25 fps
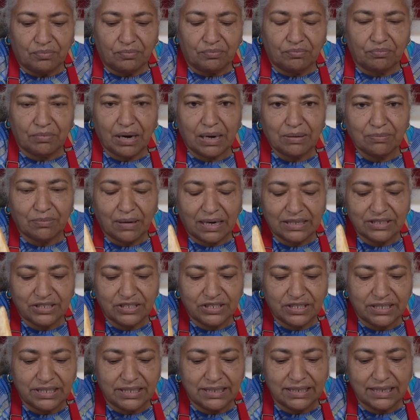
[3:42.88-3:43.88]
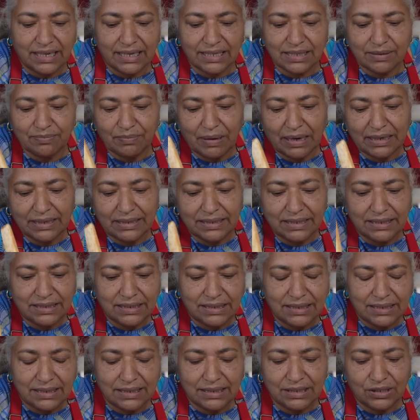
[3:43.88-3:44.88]
My margarine has melted
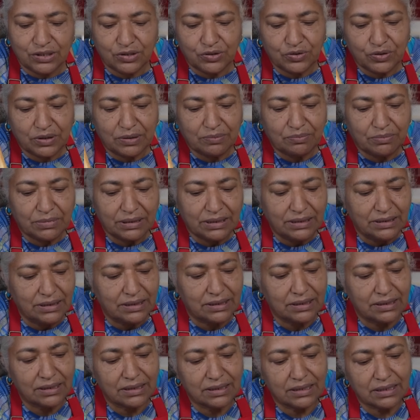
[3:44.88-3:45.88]
into the milk,